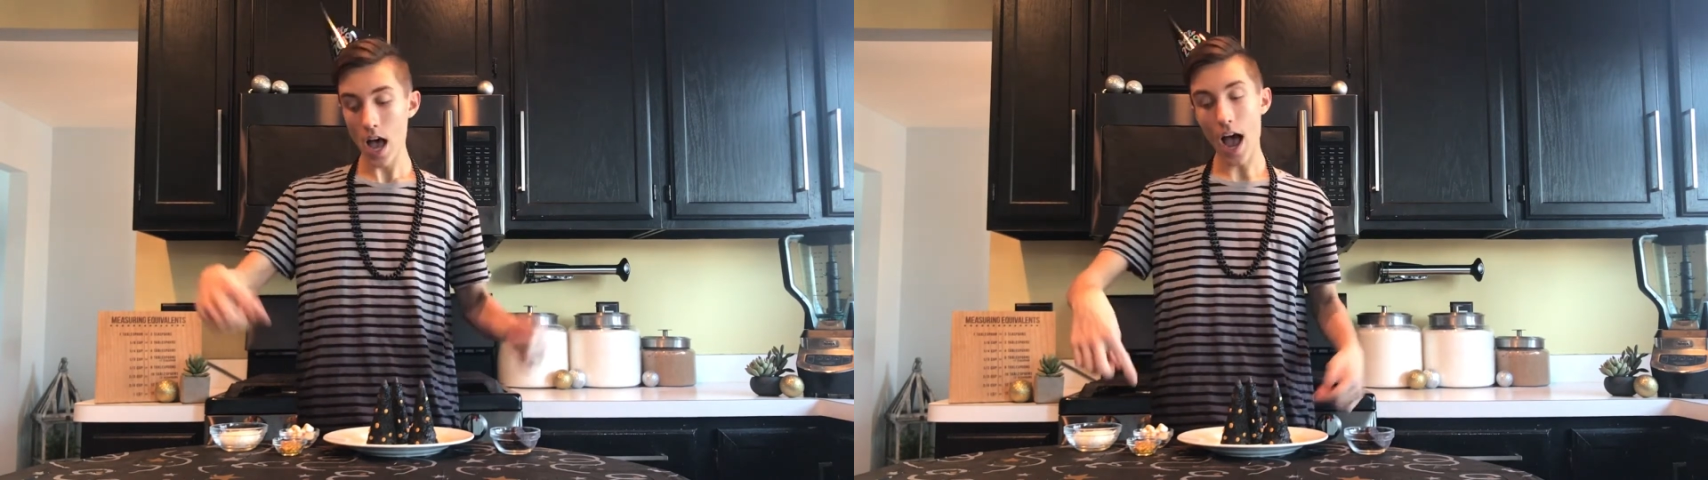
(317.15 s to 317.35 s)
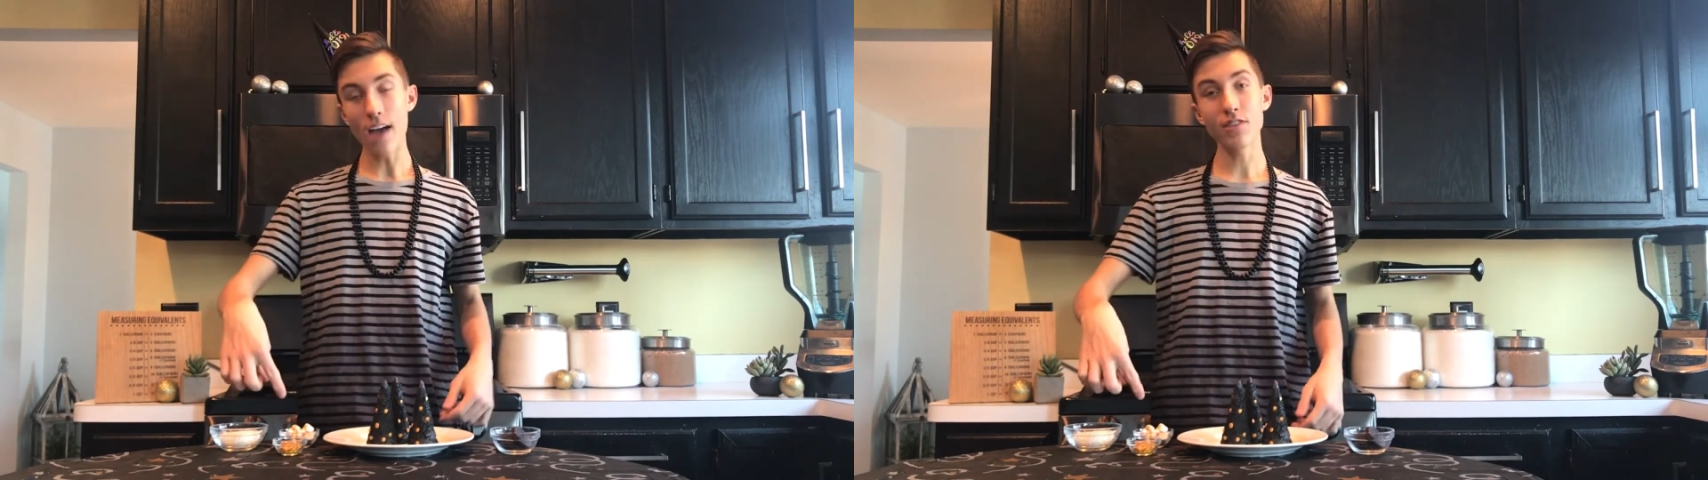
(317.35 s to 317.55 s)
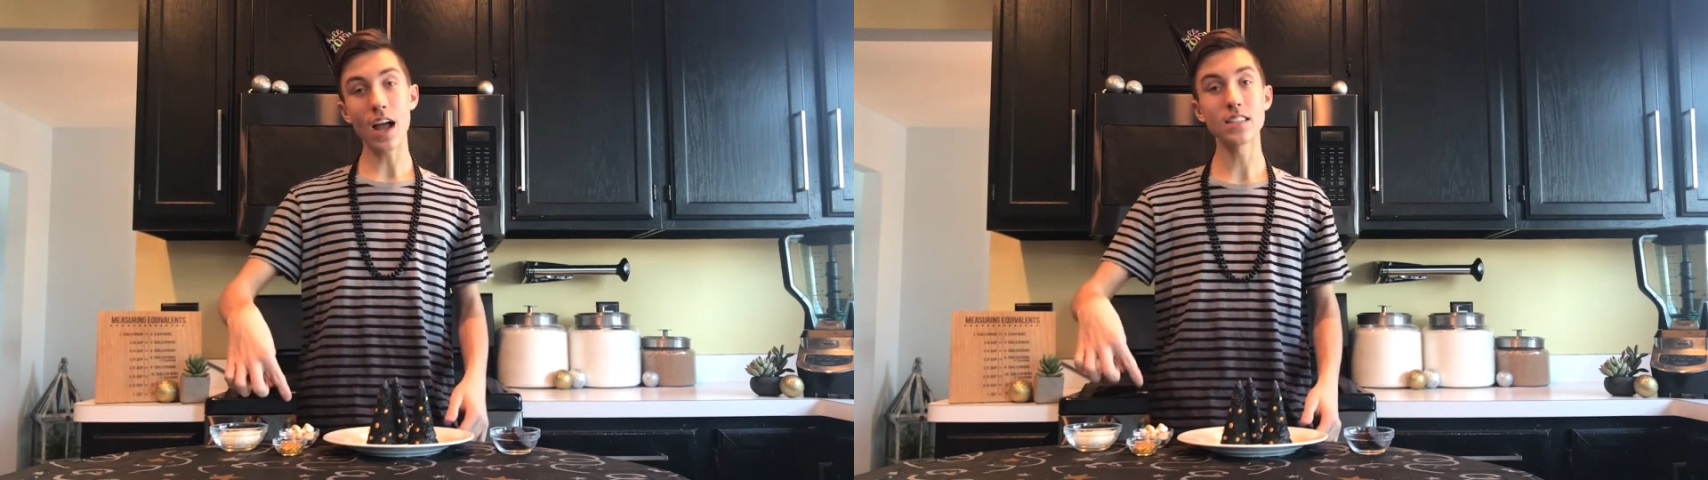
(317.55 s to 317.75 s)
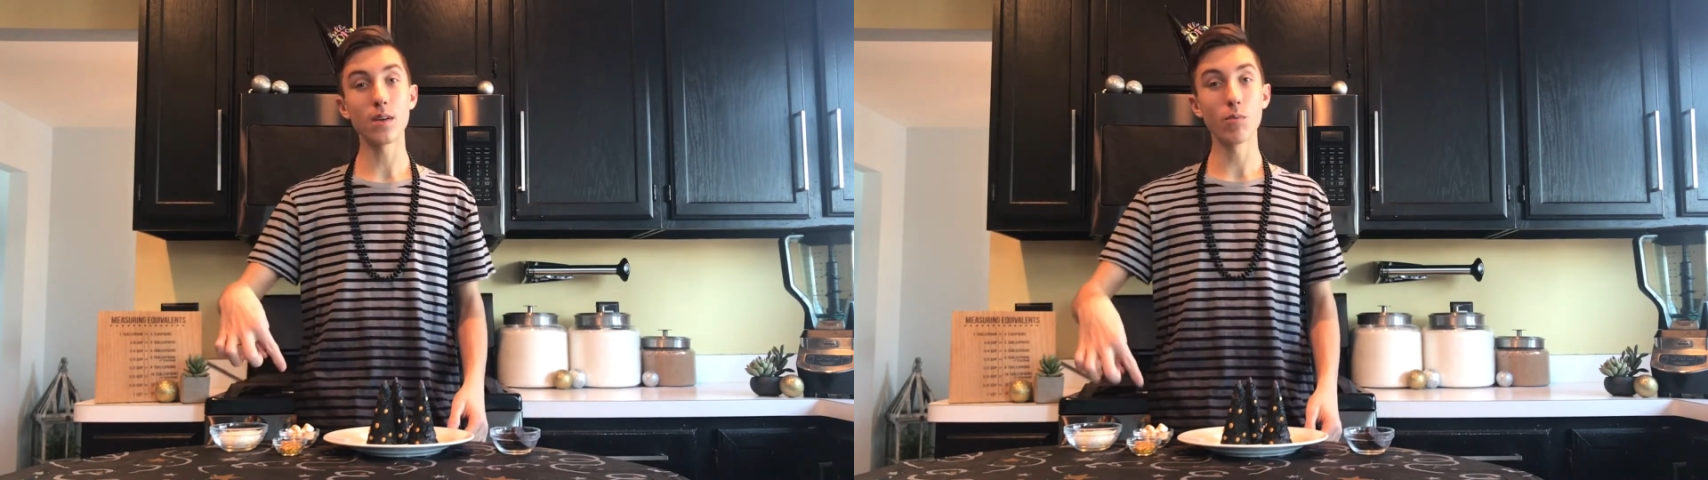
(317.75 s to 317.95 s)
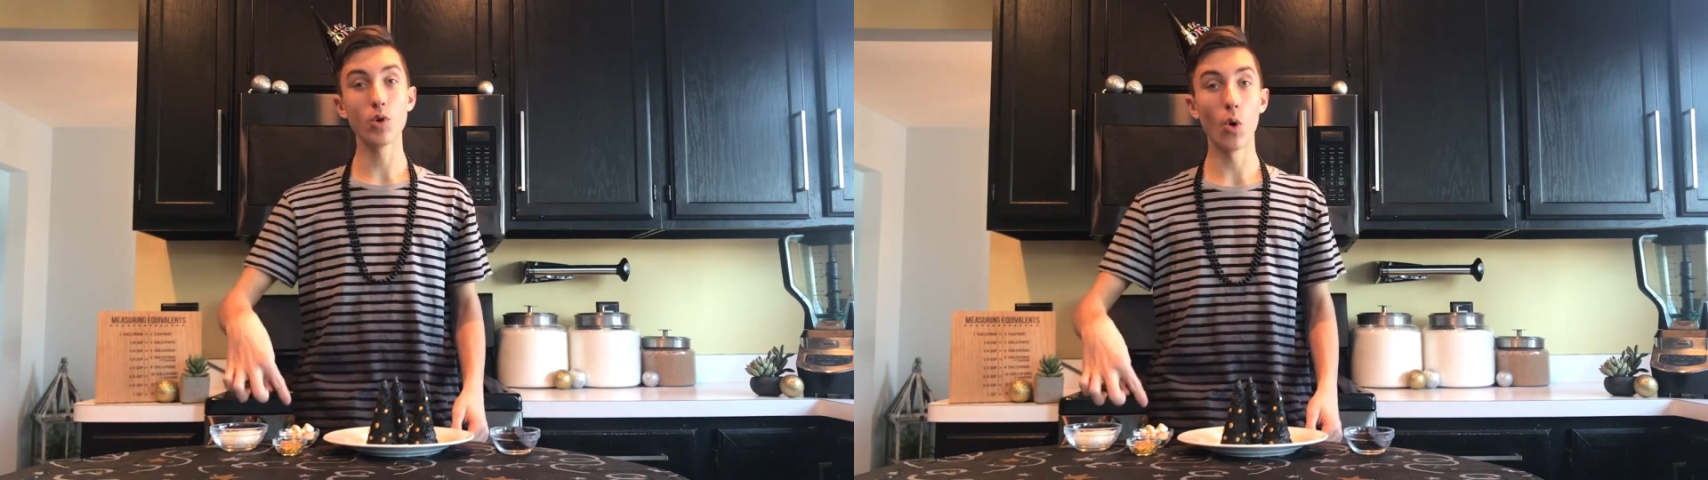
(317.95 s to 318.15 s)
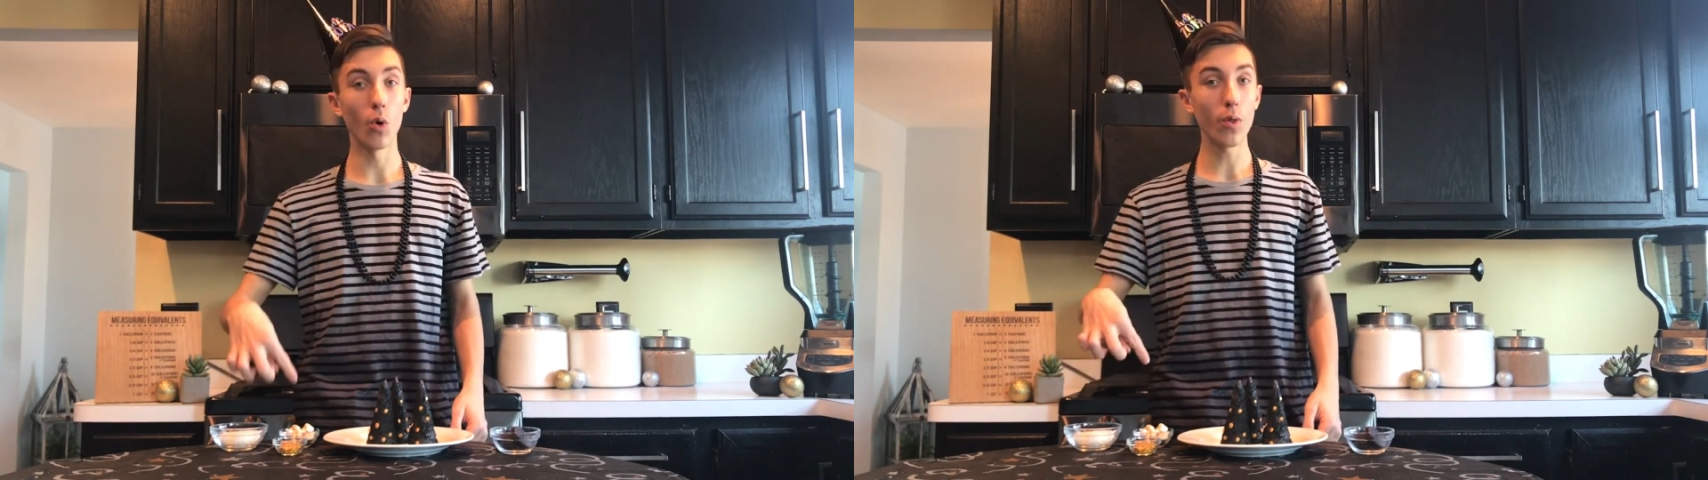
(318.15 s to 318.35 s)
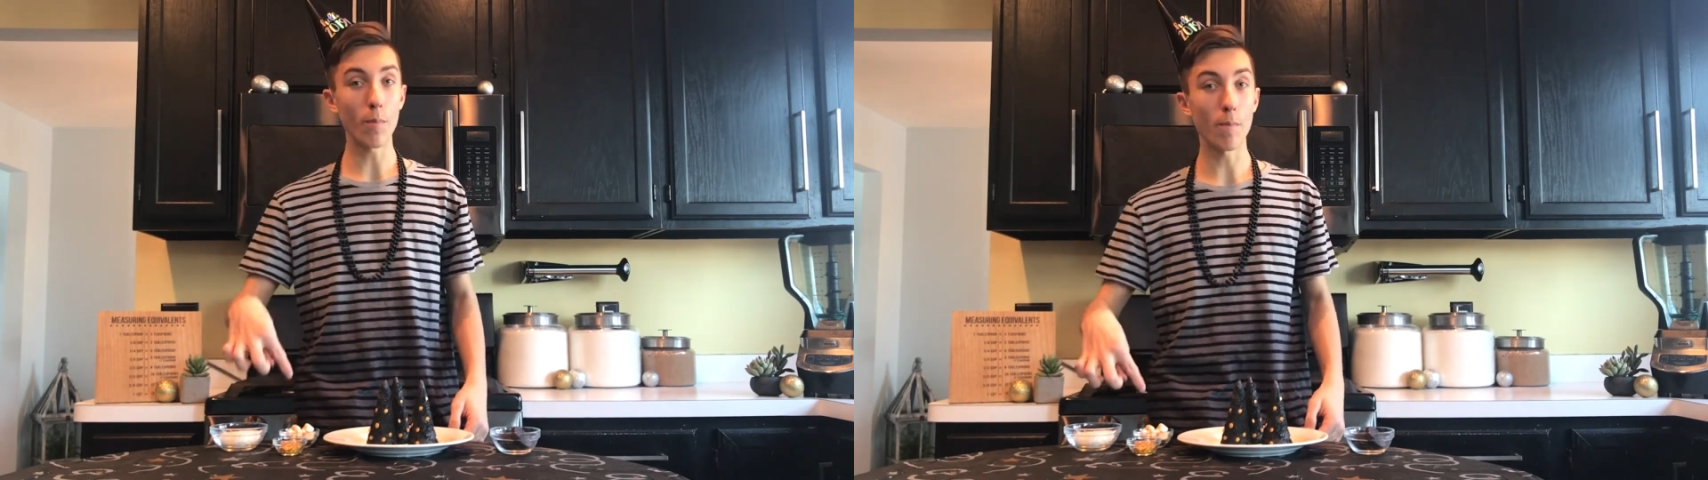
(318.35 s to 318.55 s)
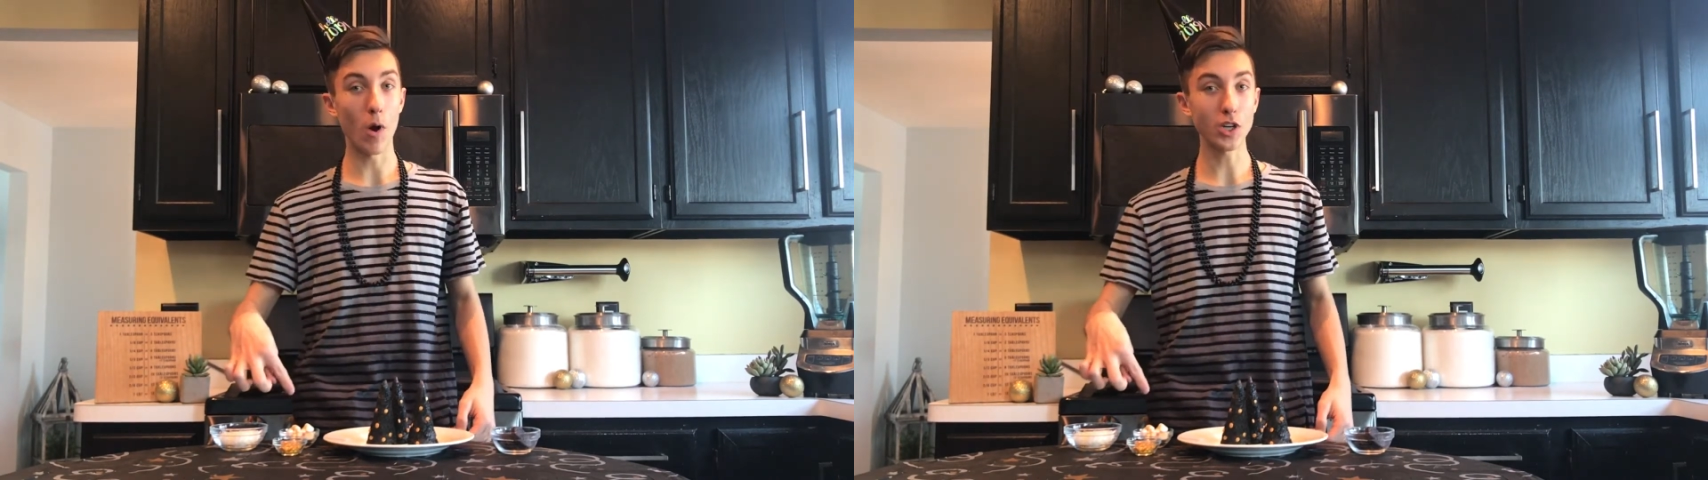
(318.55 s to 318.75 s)
I've got some
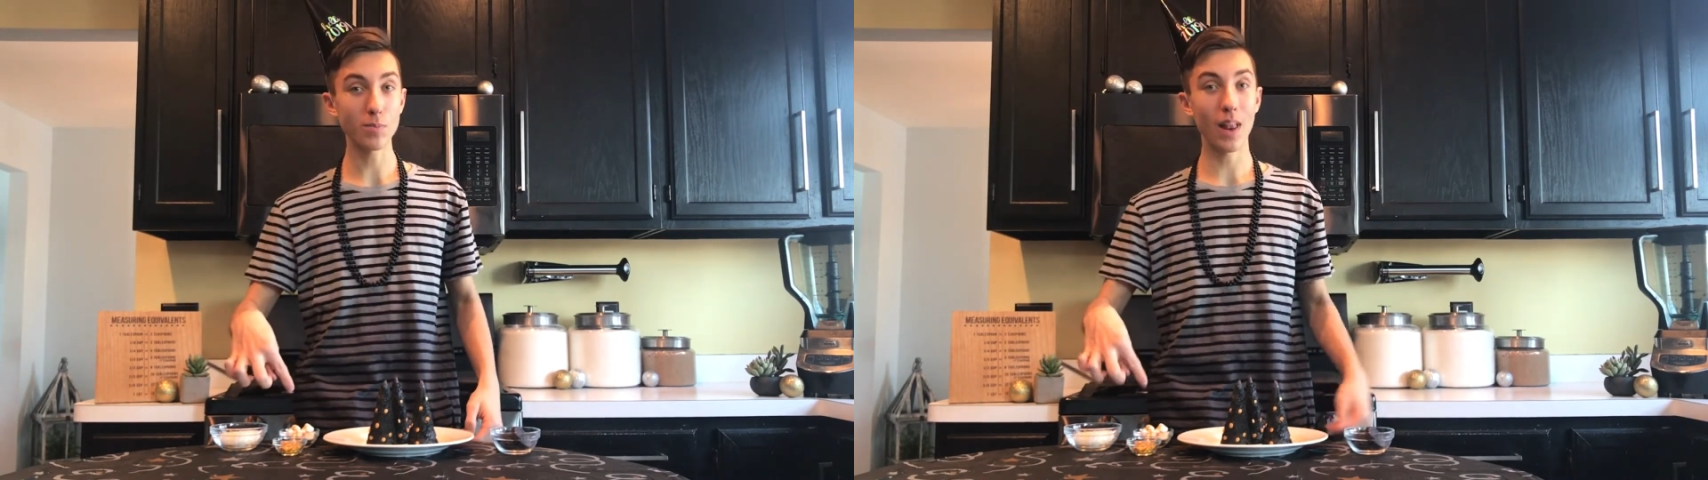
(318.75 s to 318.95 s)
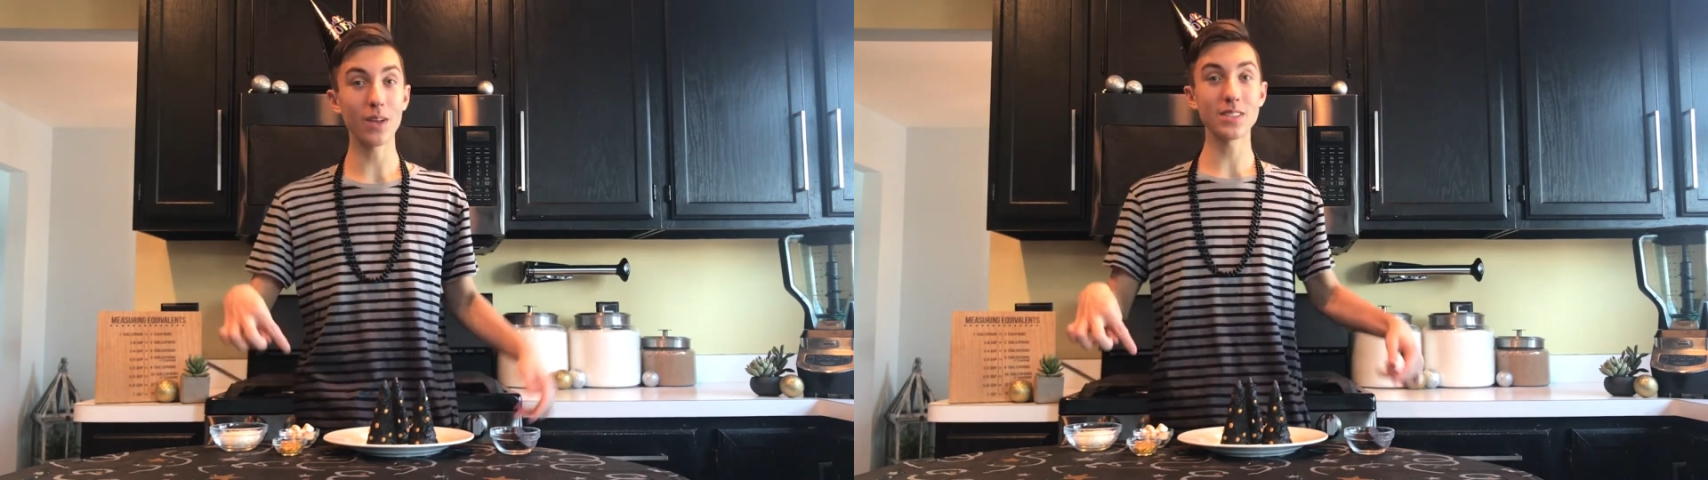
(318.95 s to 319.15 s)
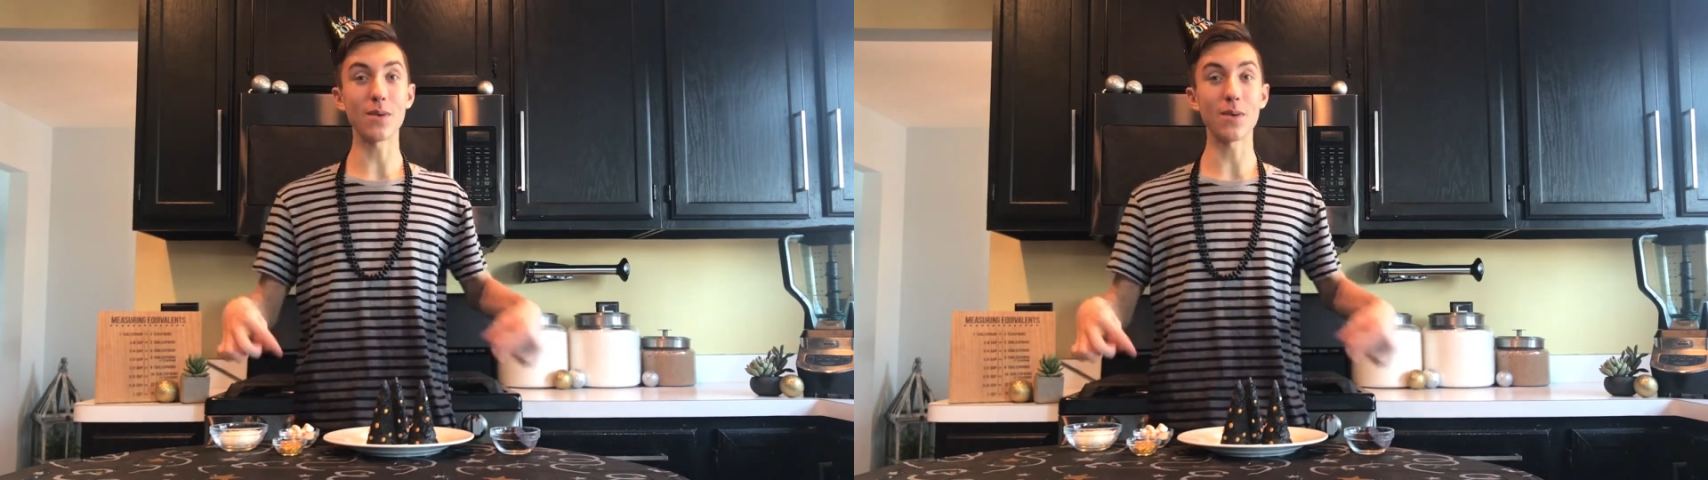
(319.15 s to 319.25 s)
gold marshmallows